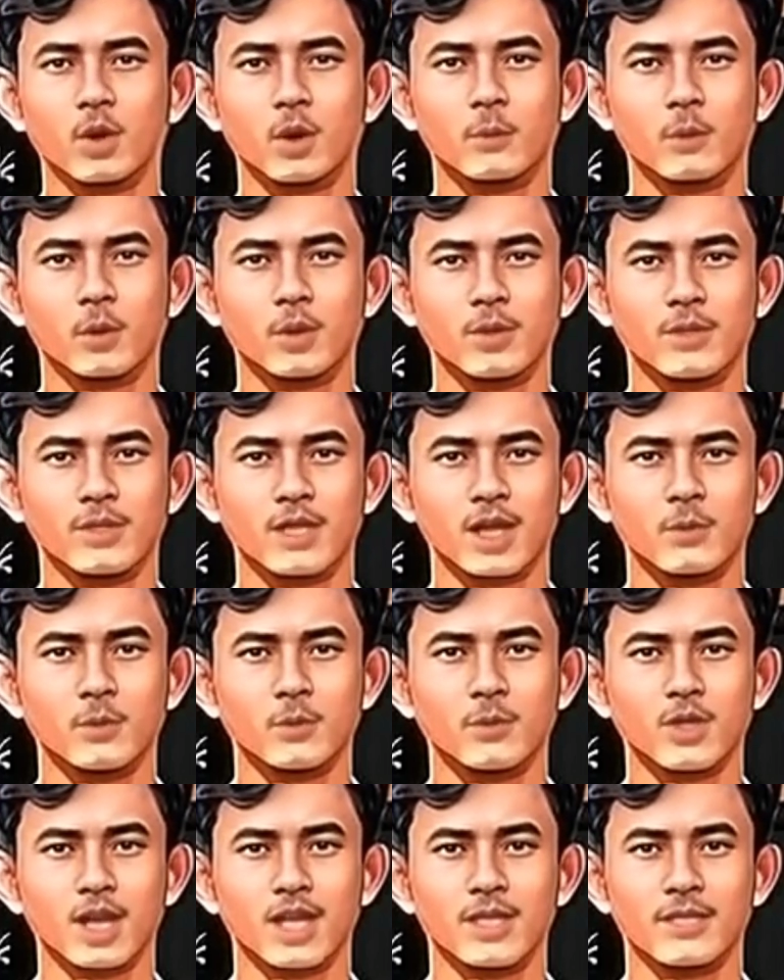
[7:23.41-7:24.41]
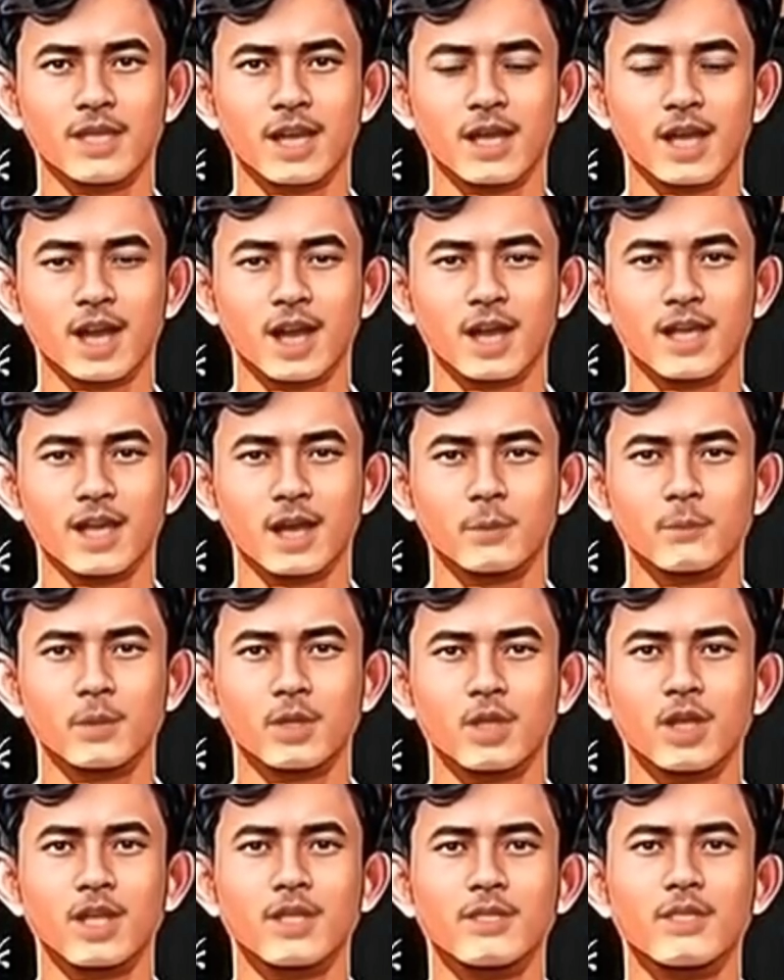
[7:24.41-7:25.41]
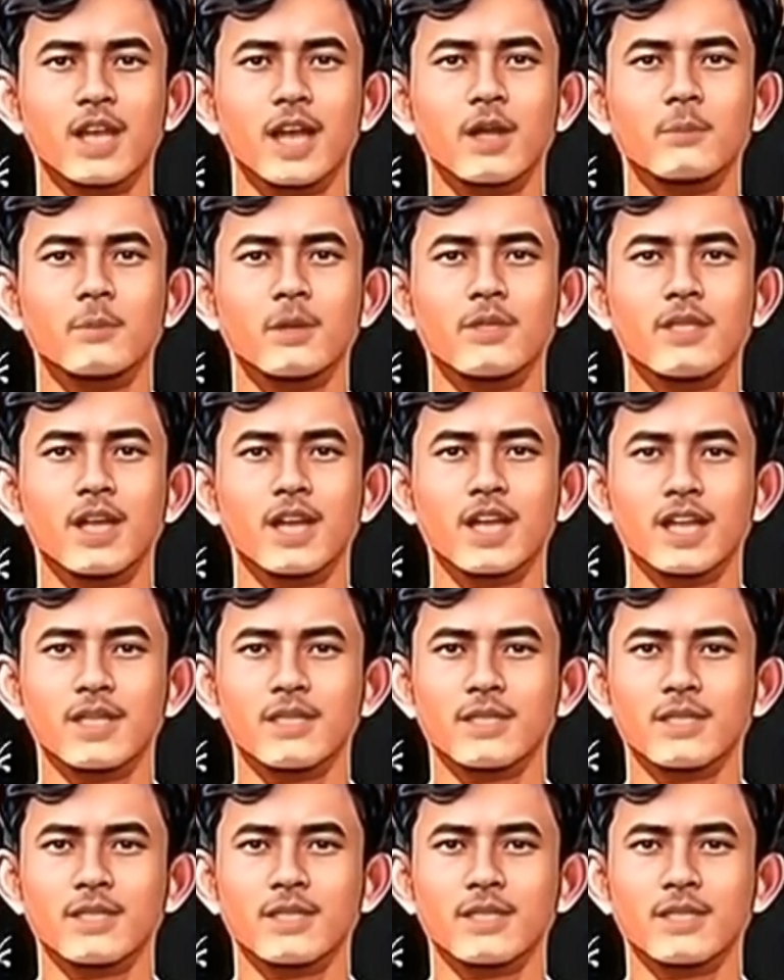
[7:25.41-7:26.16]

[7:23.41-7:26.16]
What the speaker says: and recovery point objectives, RPO.